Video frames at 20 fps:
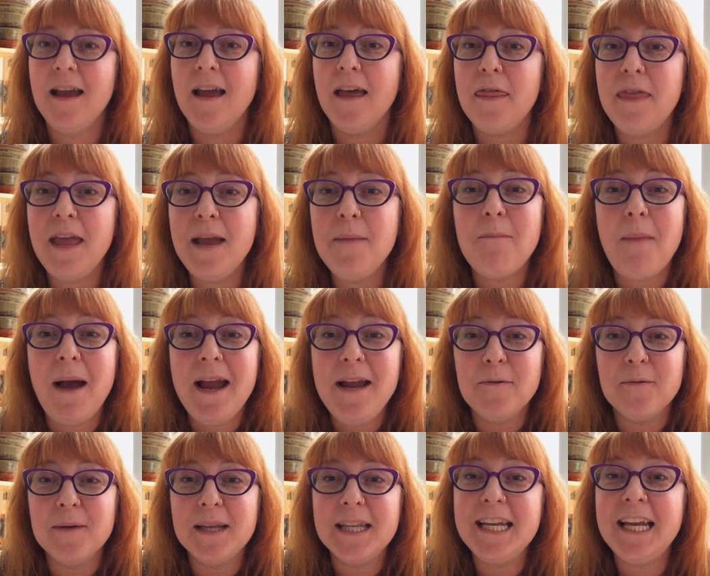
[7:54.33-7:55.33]
they
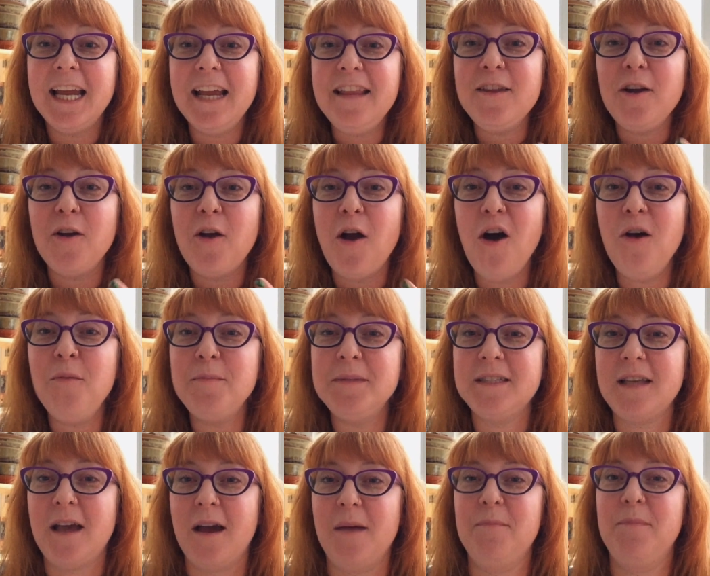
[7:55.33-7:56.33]
might really get their
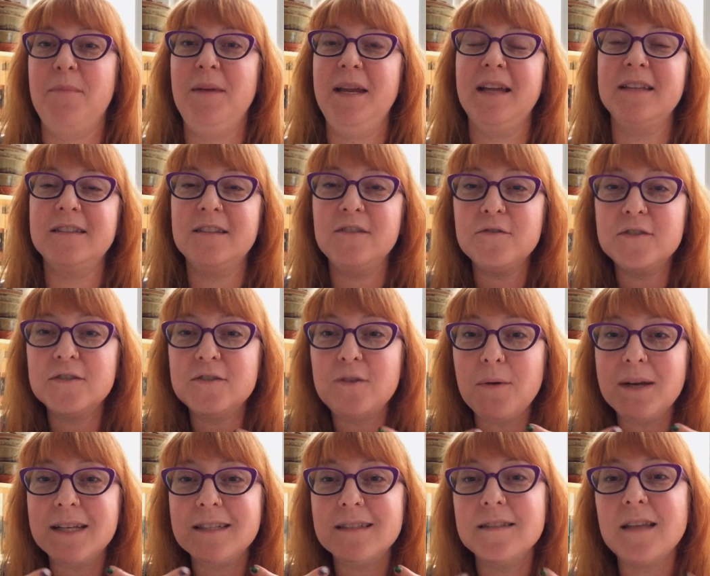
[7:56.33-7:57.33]
hopes up because they're
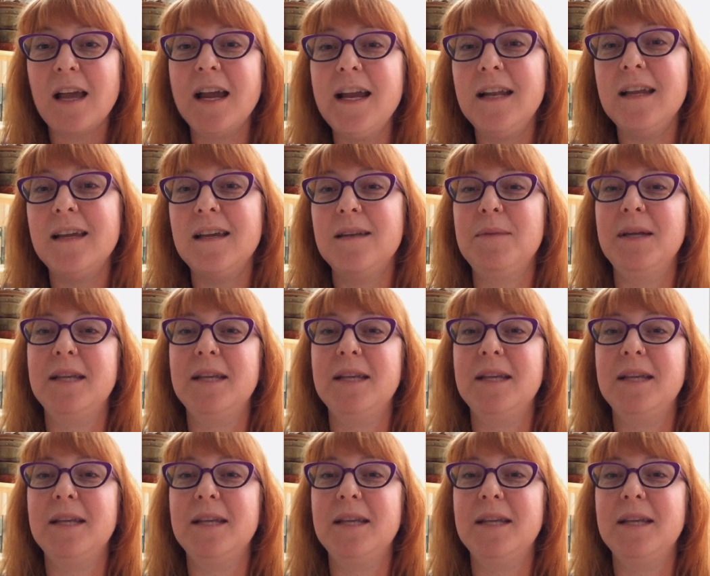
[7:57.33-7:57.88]
so excited,